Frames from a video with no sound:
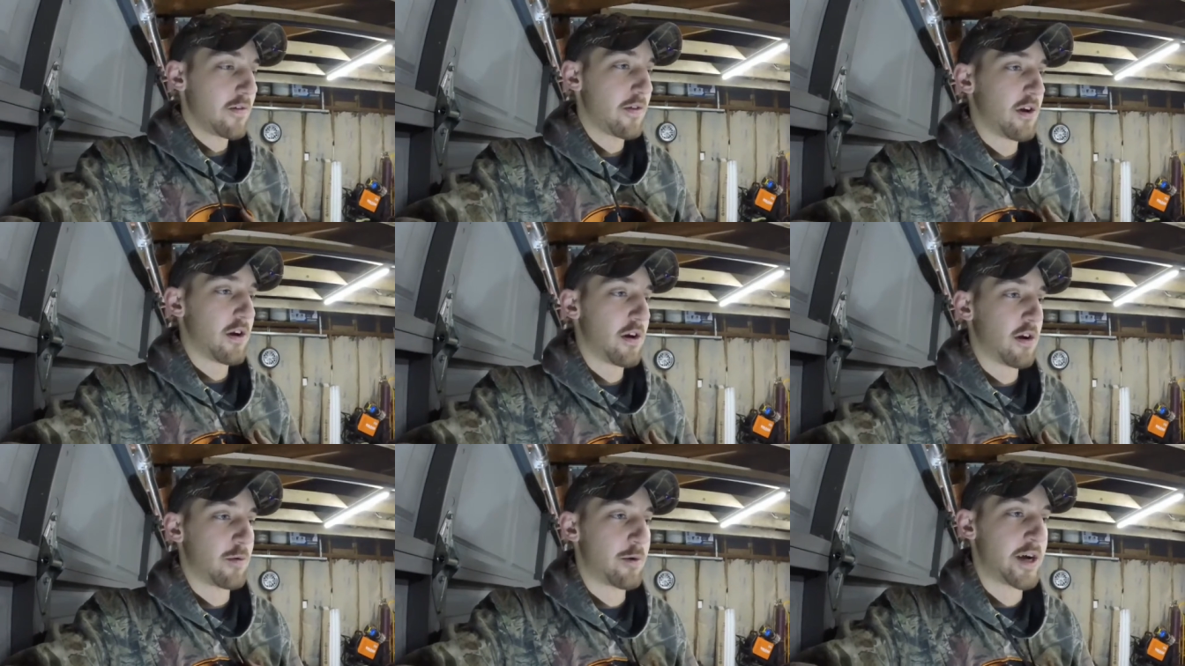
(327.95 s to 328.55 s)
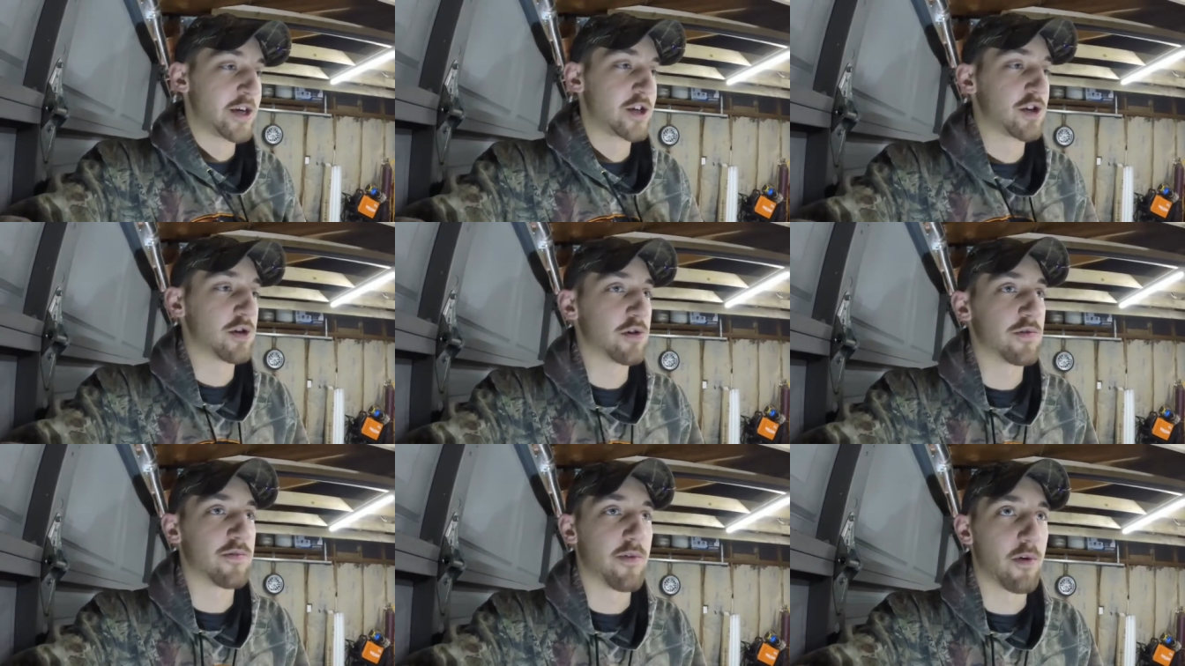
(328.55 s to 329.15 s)
They're uh,
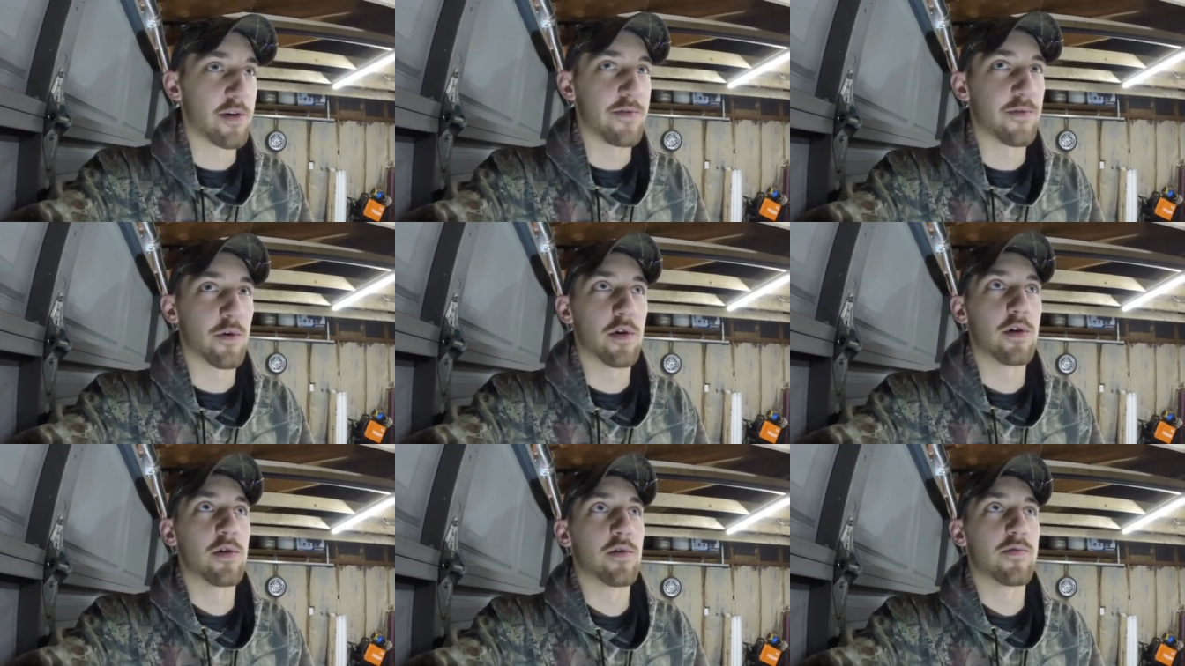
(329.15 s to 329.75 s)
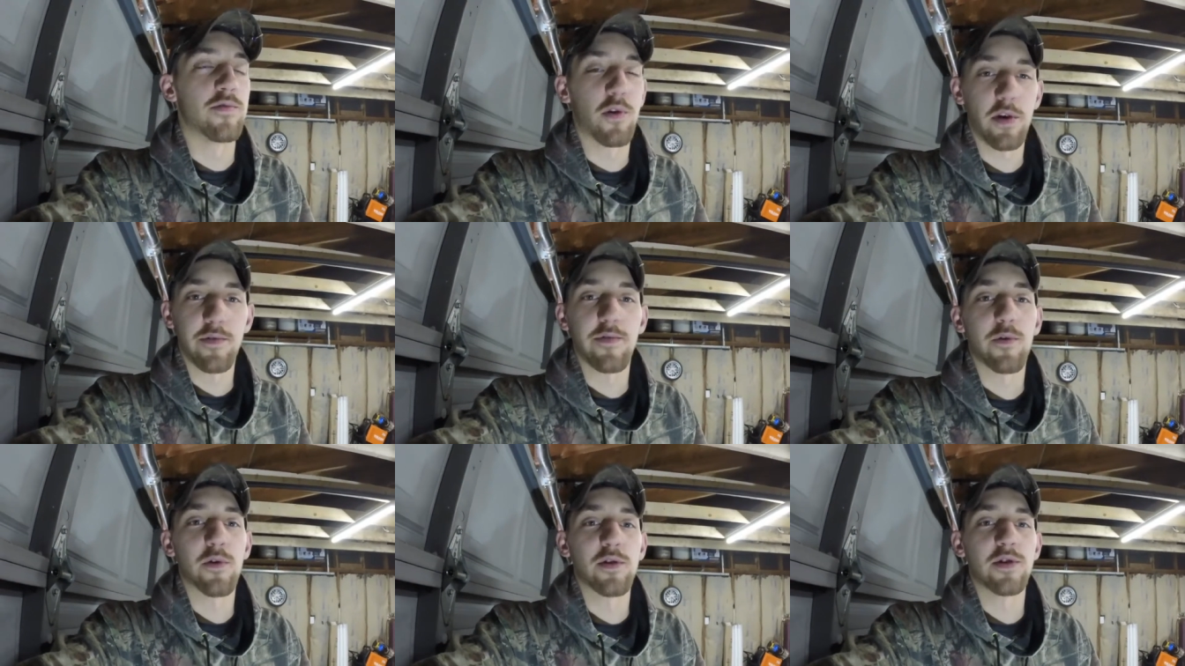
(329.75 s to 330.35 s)
Rancho
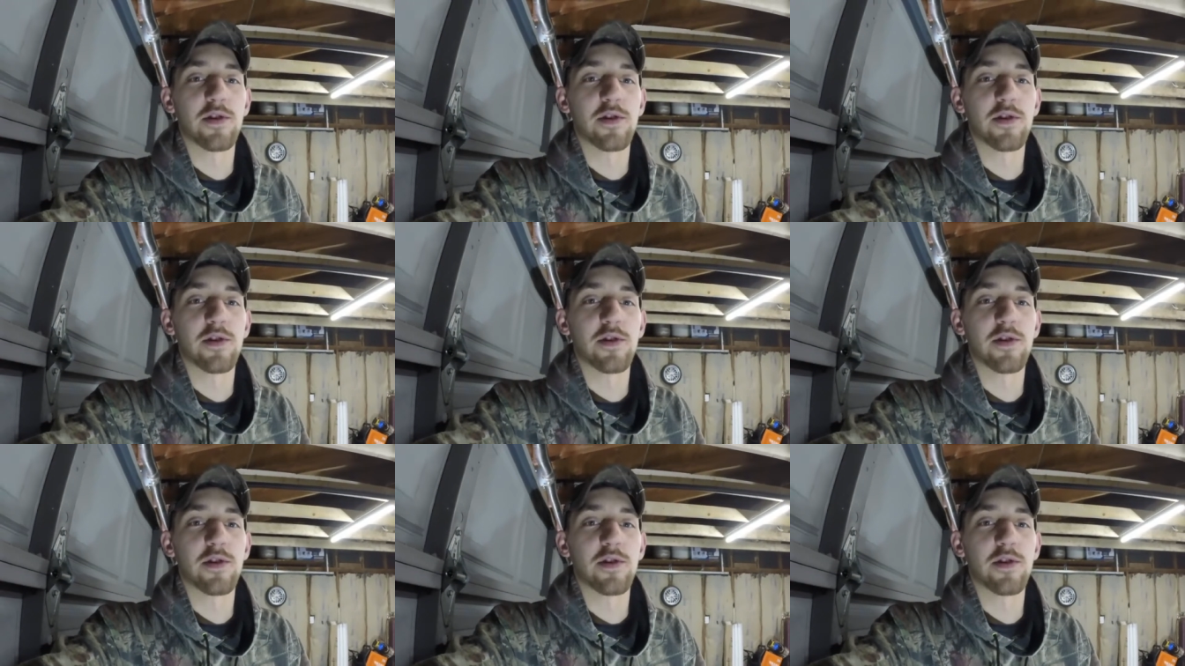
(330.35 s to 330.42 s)
44044s.